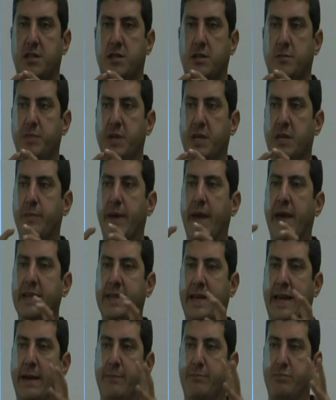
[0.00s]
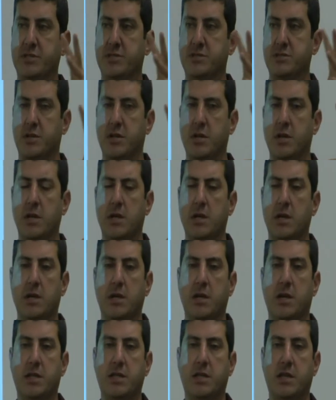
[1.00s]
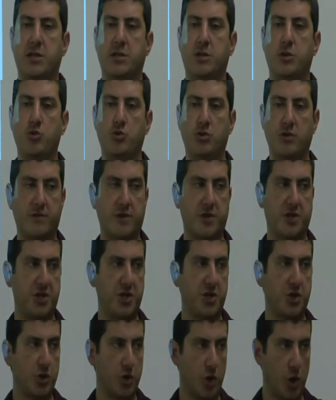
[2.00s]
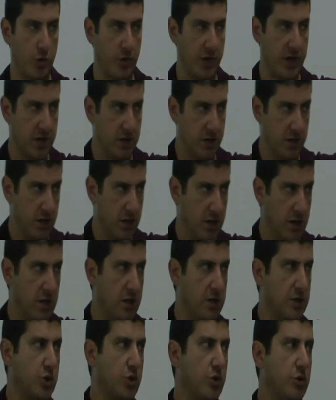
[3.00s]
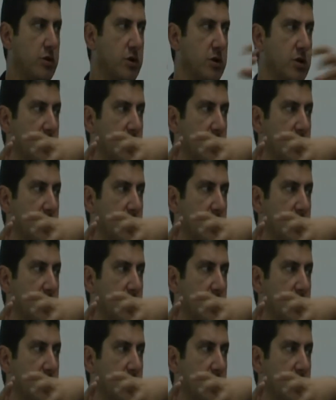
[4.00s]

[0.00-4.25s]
the Big Bang happened, and then the universe is growing. So